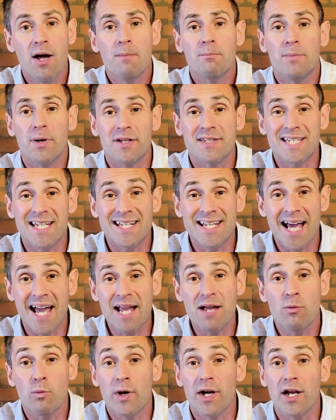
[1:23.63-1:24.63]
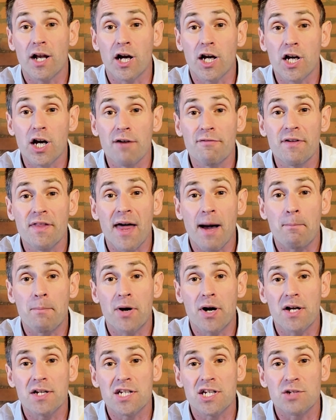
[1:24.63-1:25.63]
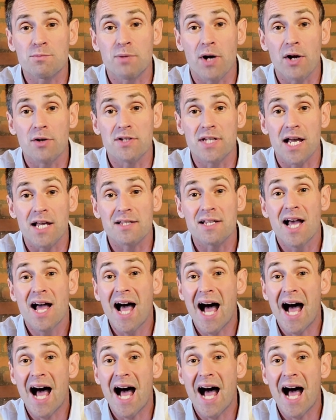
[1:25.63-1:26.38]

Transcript: But today we're going to cover that purchase process.